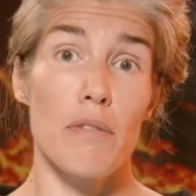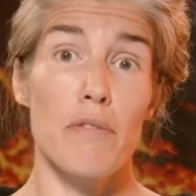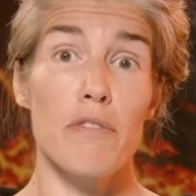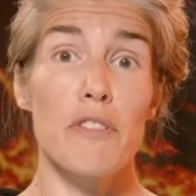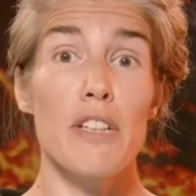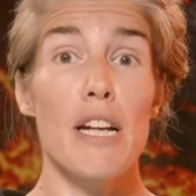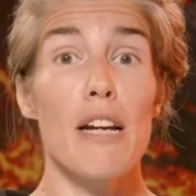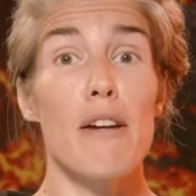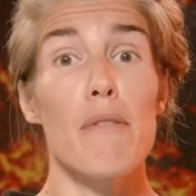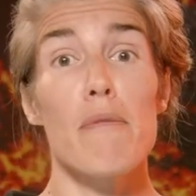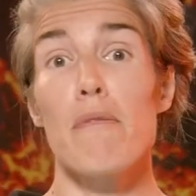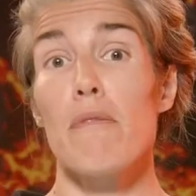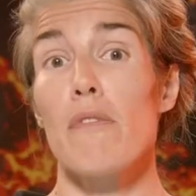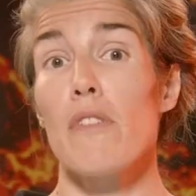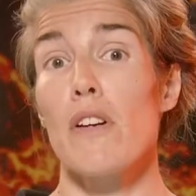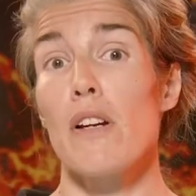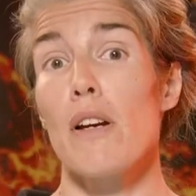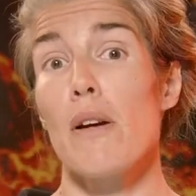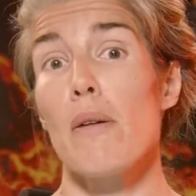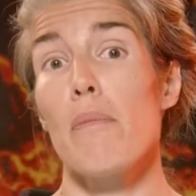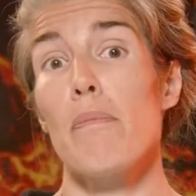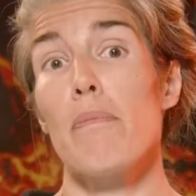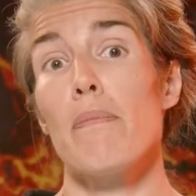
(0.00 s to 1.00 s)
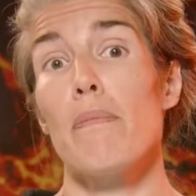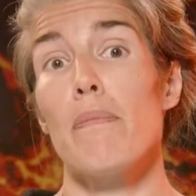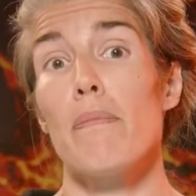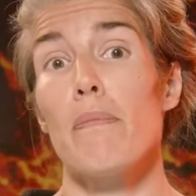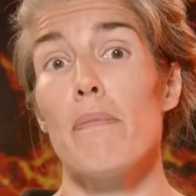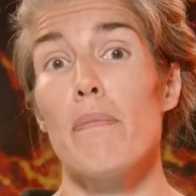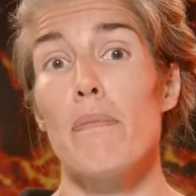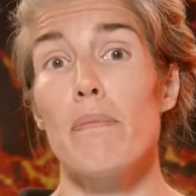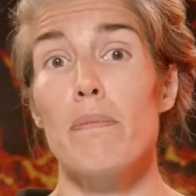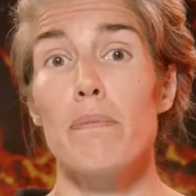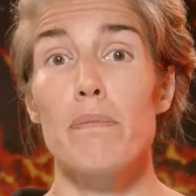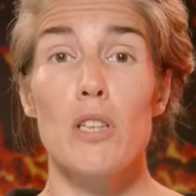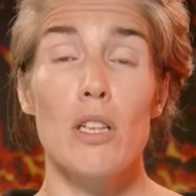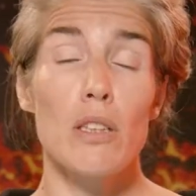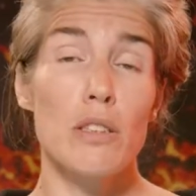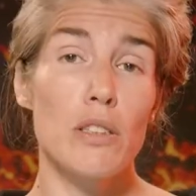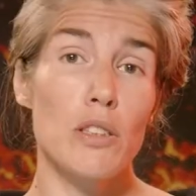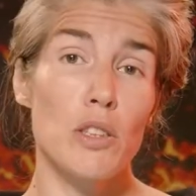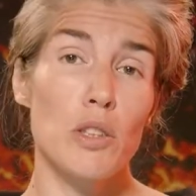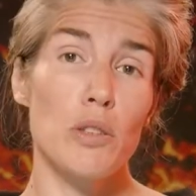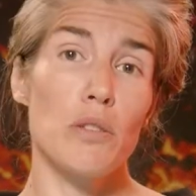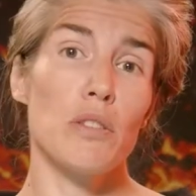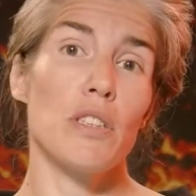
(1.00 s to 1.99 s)
We have
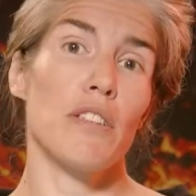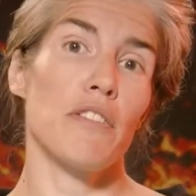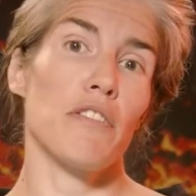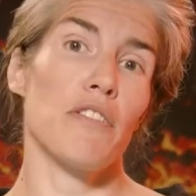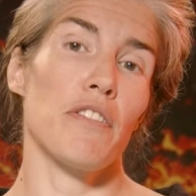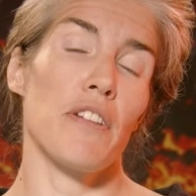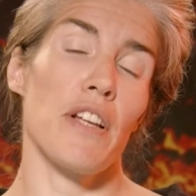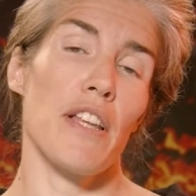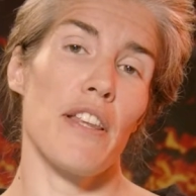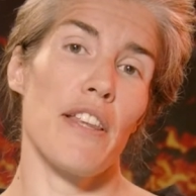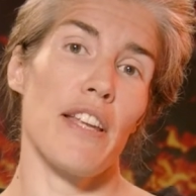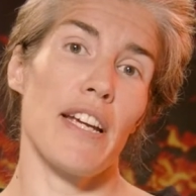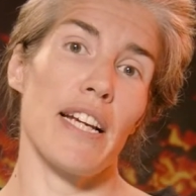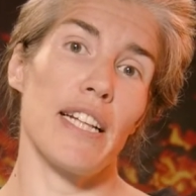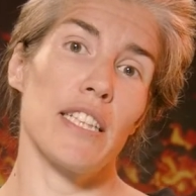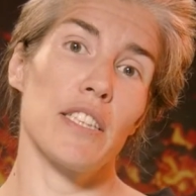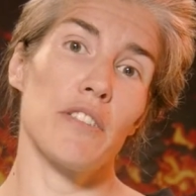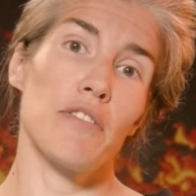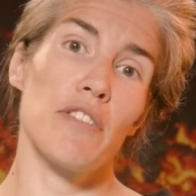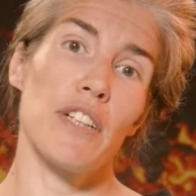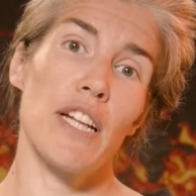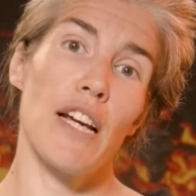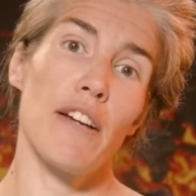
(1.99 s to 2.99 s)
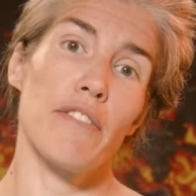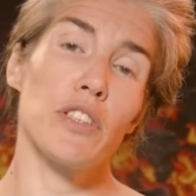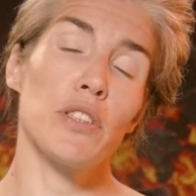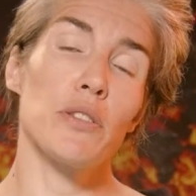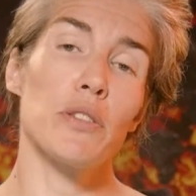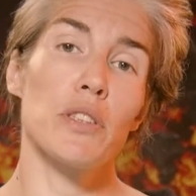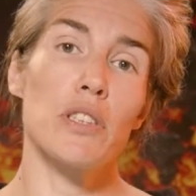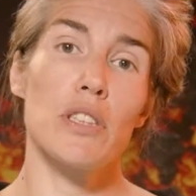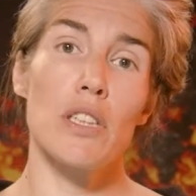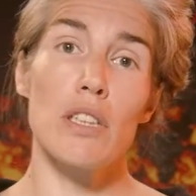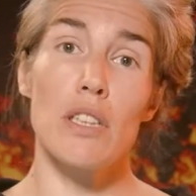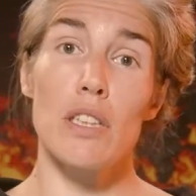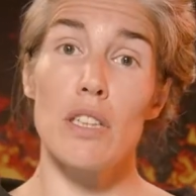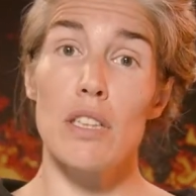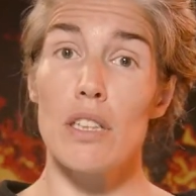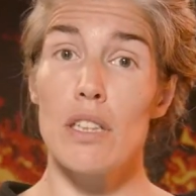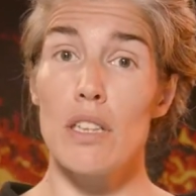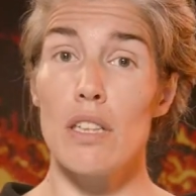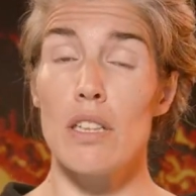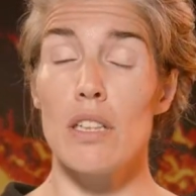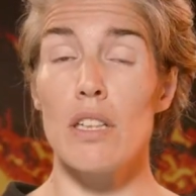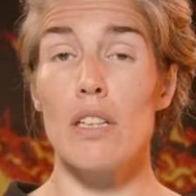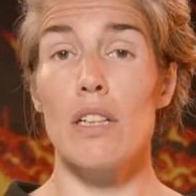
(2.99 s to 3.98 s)
done two different things. We have used the
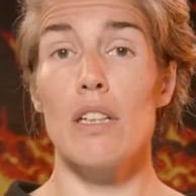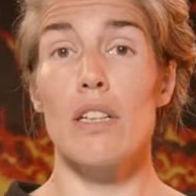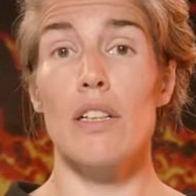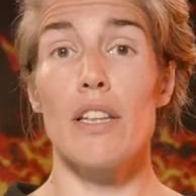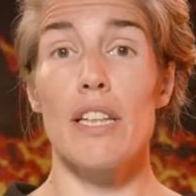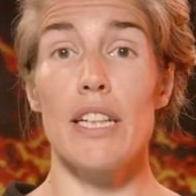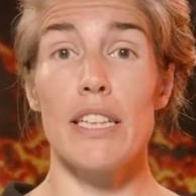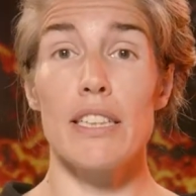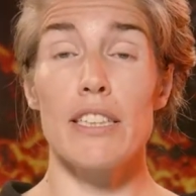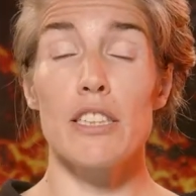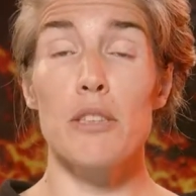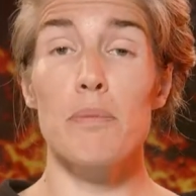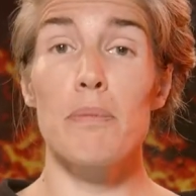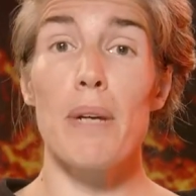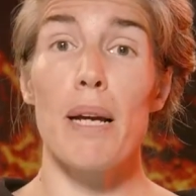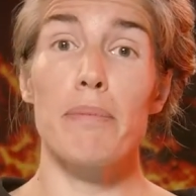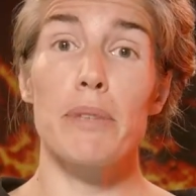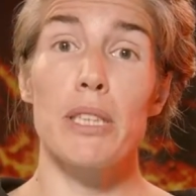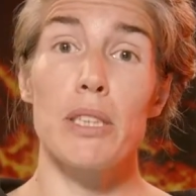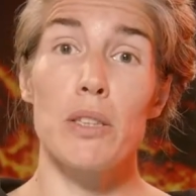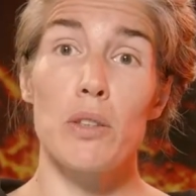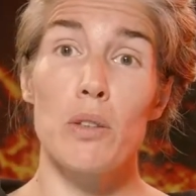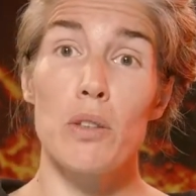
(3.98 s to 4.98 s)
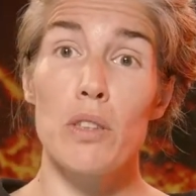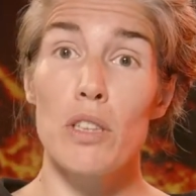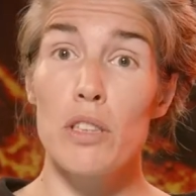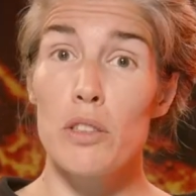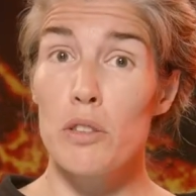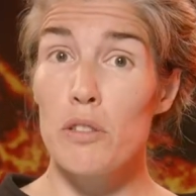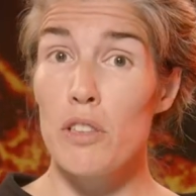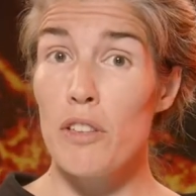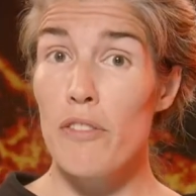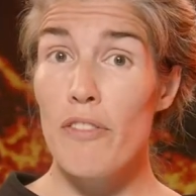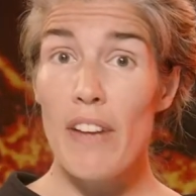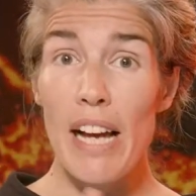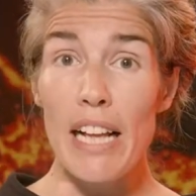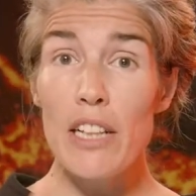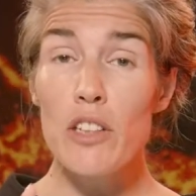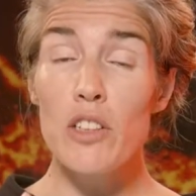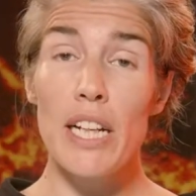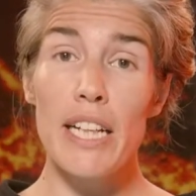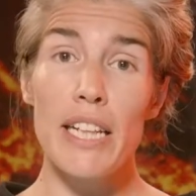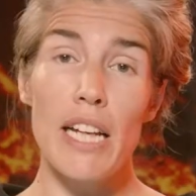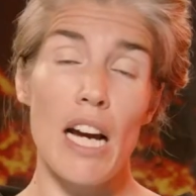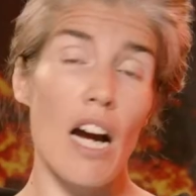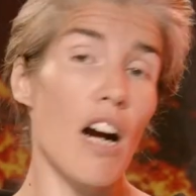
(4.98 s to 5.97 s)
thickness maps in order to
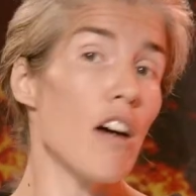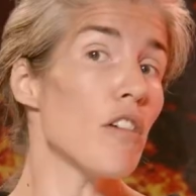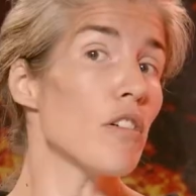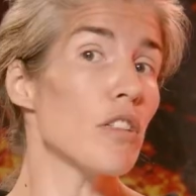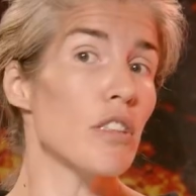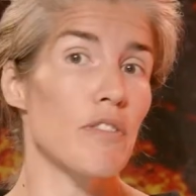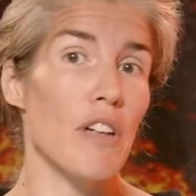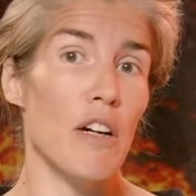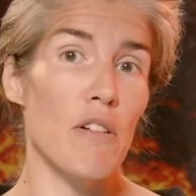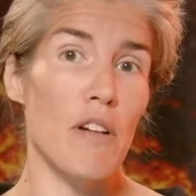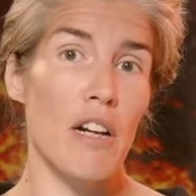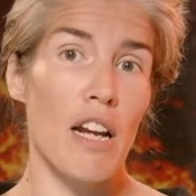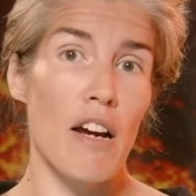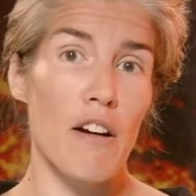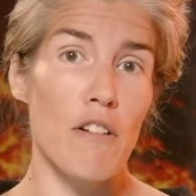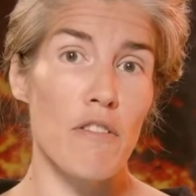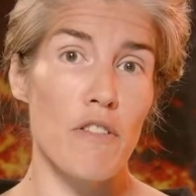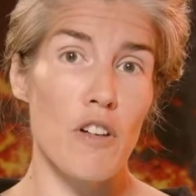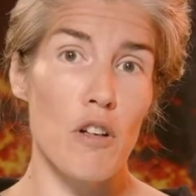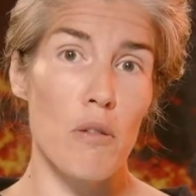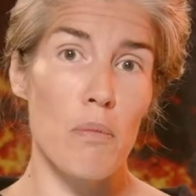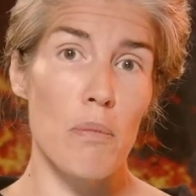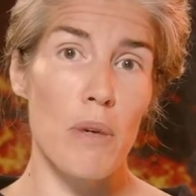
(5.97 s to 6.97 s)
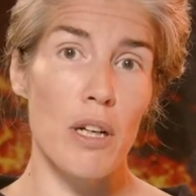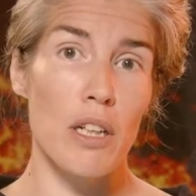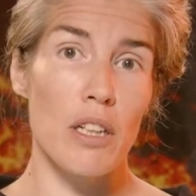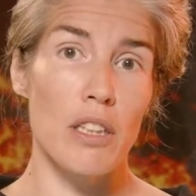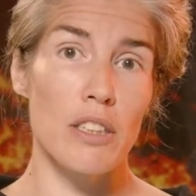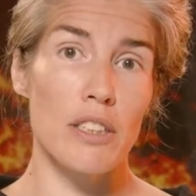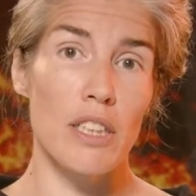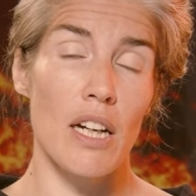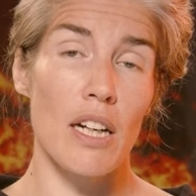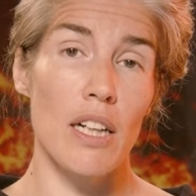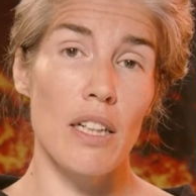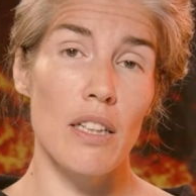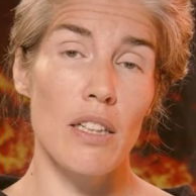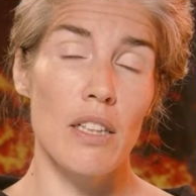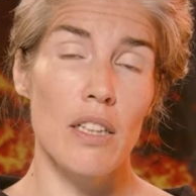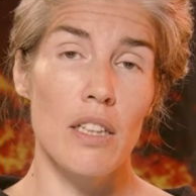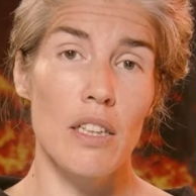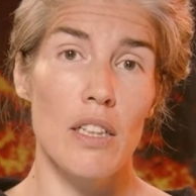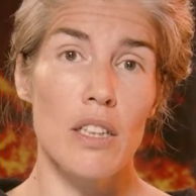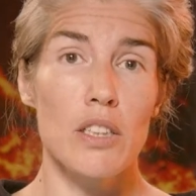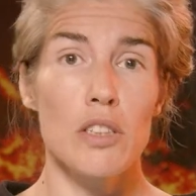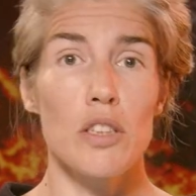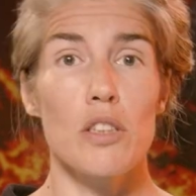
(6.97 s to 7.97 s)
evaluate how good our lava flow models are.
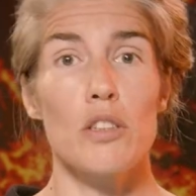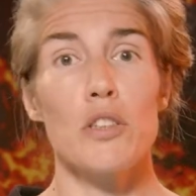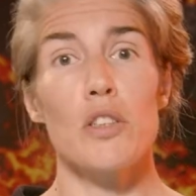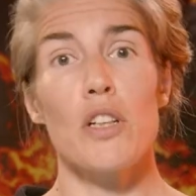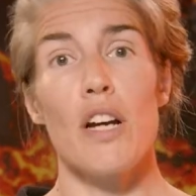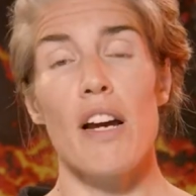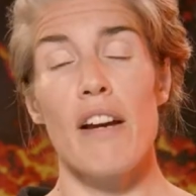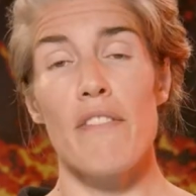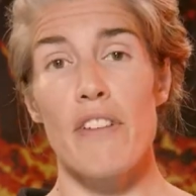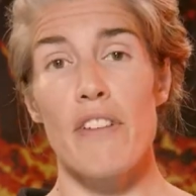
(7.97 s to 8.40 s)
So you have